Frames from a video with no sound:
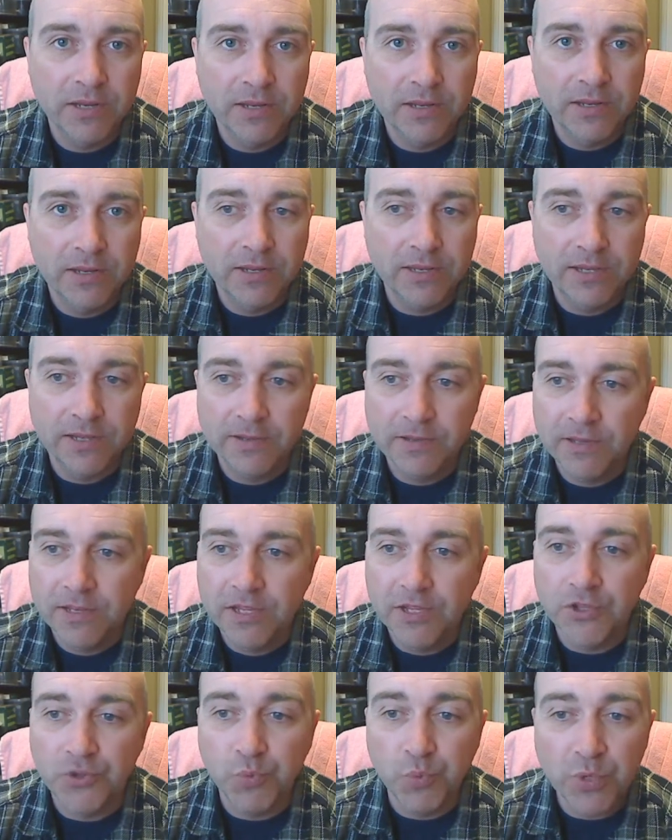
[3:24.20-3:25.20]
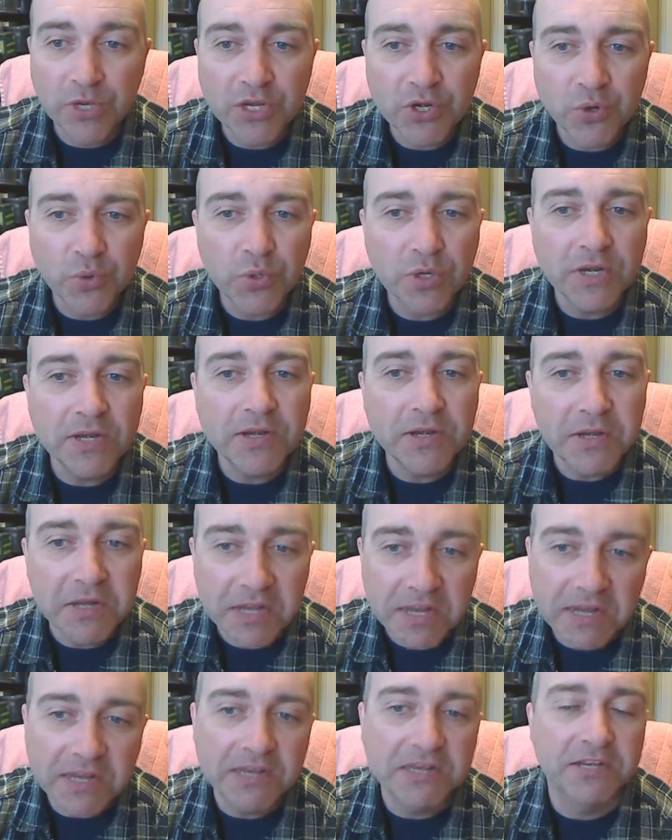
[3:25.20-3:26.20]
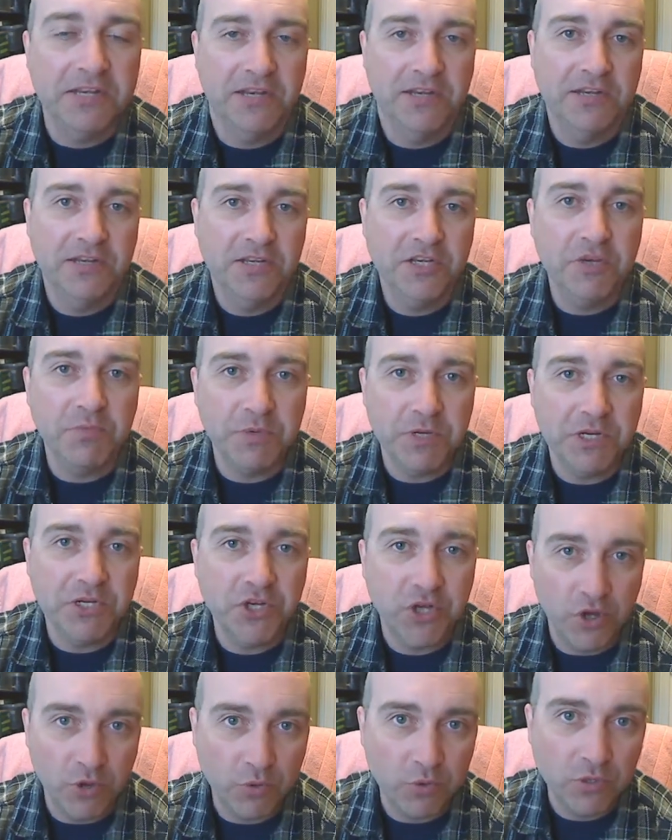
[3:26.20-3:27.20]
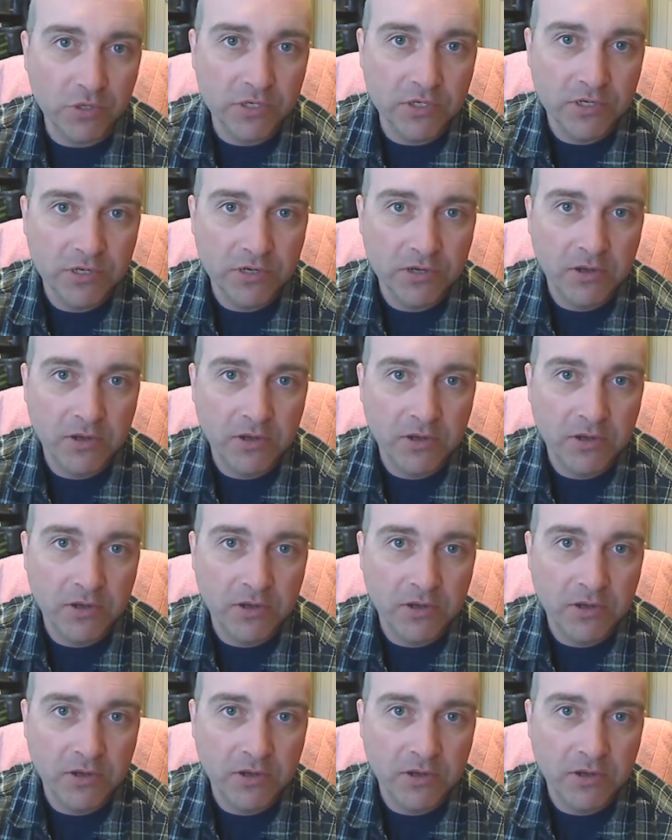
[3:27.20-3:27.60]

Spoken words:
Yeah, we don't need to be told